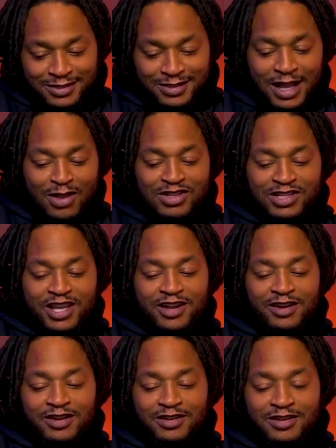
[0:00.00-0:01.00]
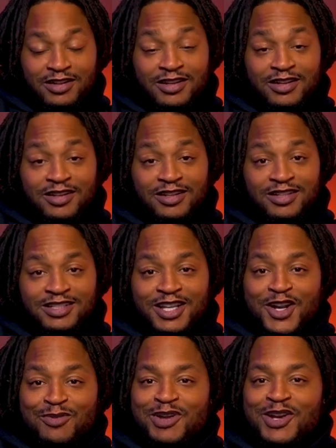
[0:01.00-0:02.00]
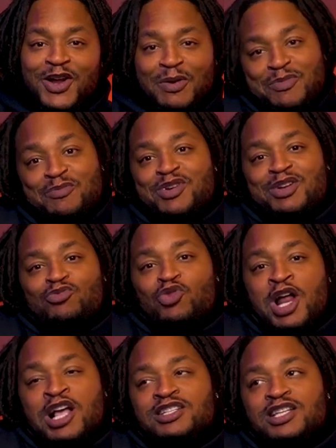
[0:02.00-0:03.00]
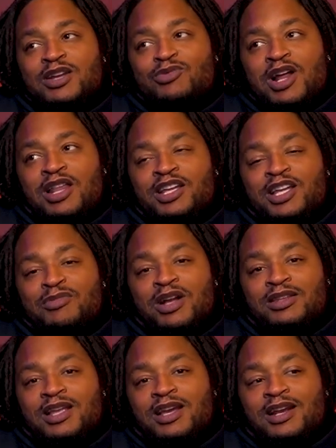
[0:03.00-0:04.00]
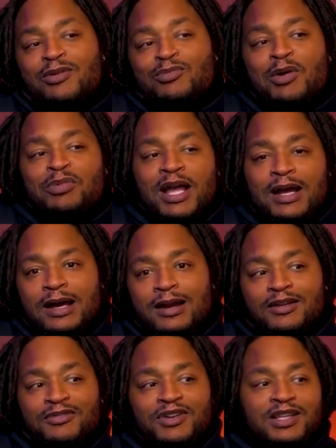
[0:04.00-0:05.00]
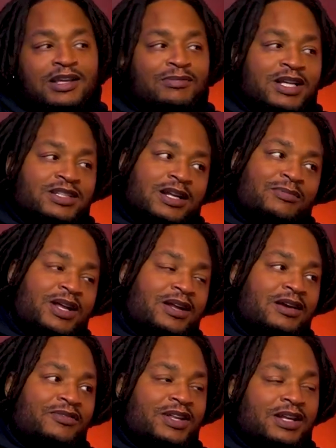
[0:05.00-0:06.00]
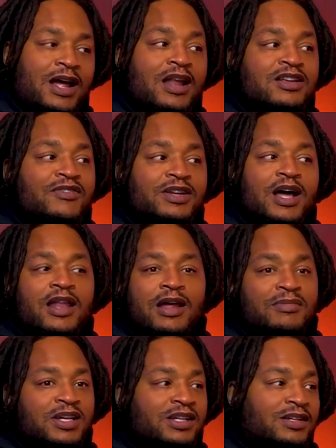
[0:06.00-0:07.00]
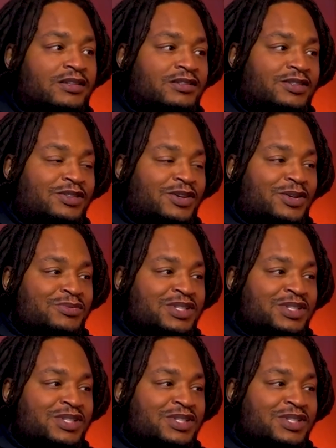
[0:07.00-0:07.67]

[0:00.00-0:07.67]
I was scared. Yeah. Scared, man. But when I look at my thing and I'm up like 150, I'm like, shit, I made $150 off $1. I'm good. You know what I'm